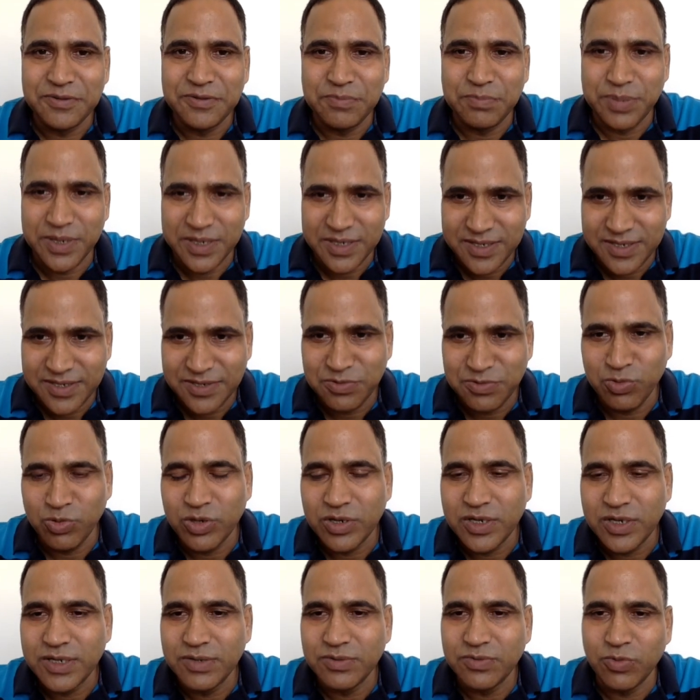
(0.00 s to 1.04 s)
patience
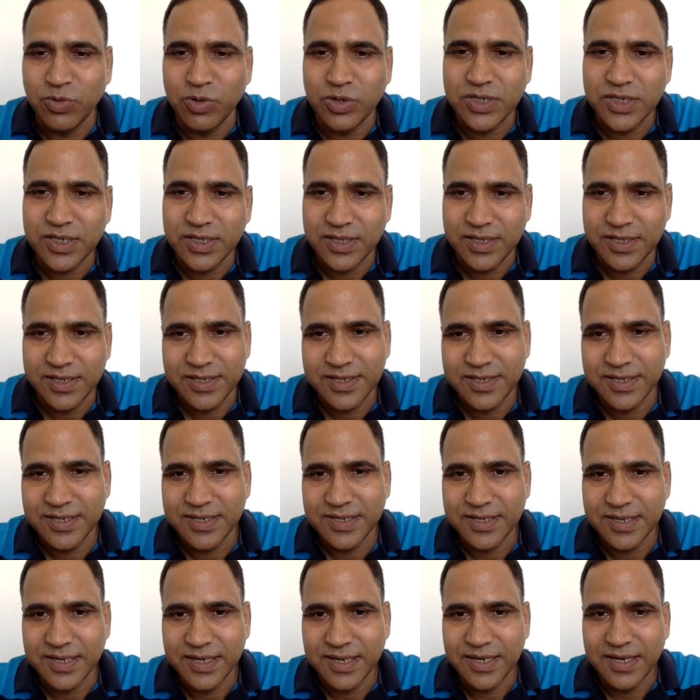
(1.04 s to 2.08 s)
watching this,
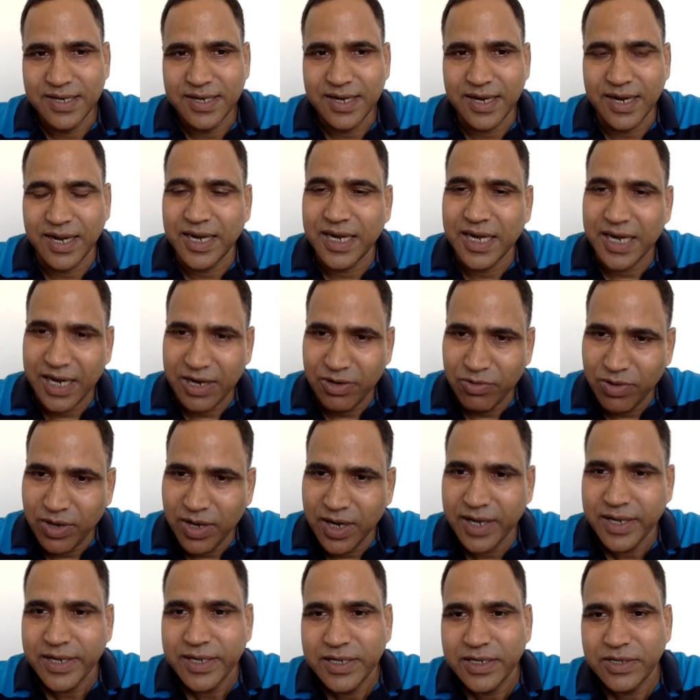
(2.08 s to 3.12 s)
and I would
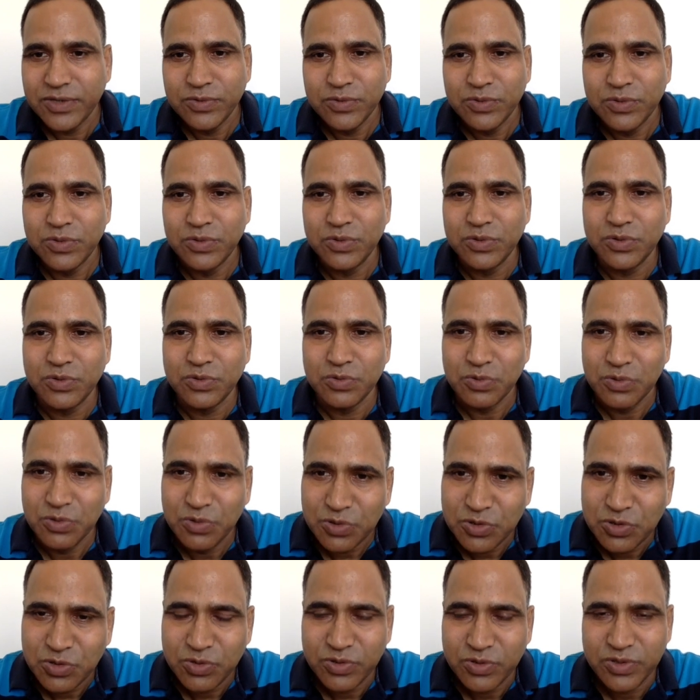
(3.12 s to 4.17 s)
like you to
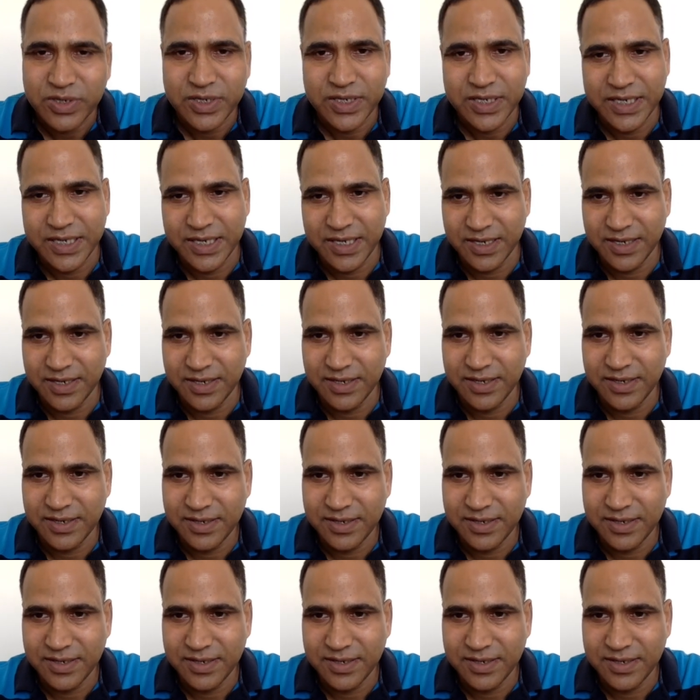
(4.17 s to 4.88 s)
go through in detail.